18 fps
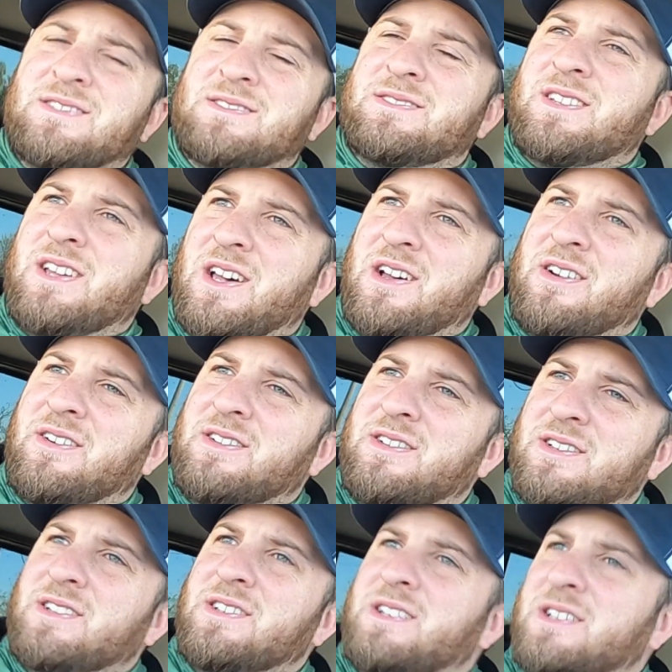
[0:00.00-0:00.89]
so
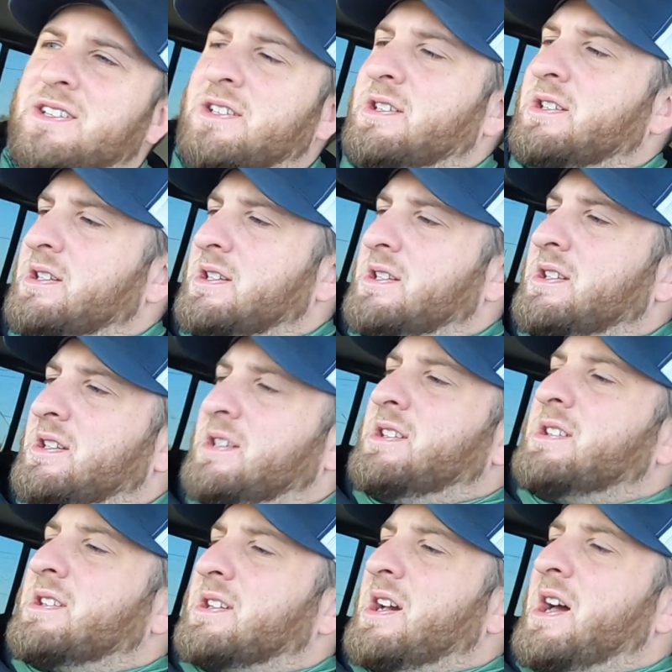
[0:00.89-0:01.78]

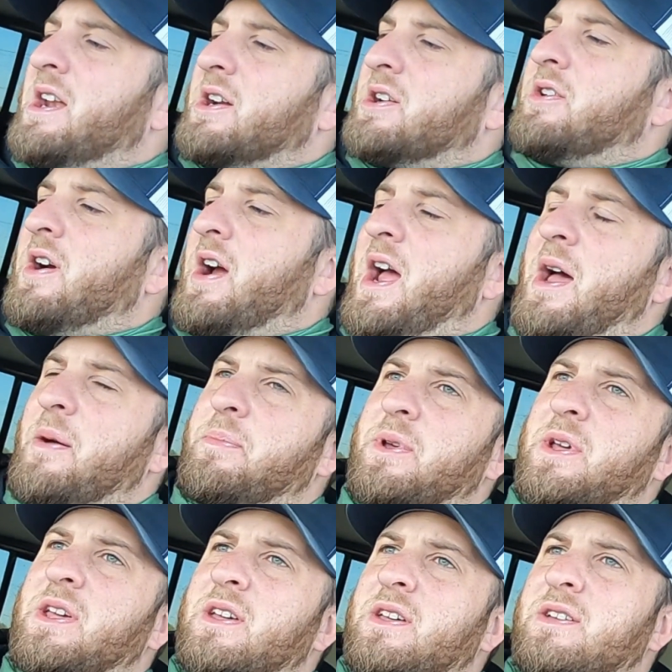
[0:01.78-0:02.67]
kind of
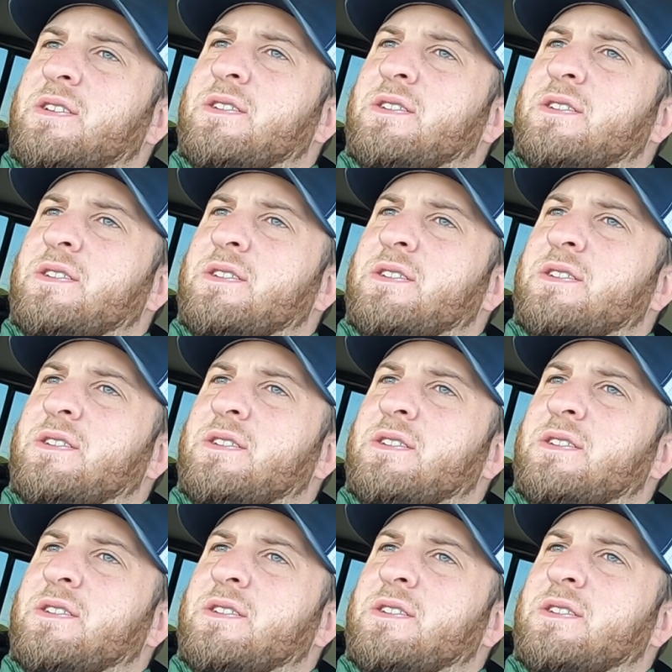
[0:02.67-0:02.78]
crappy,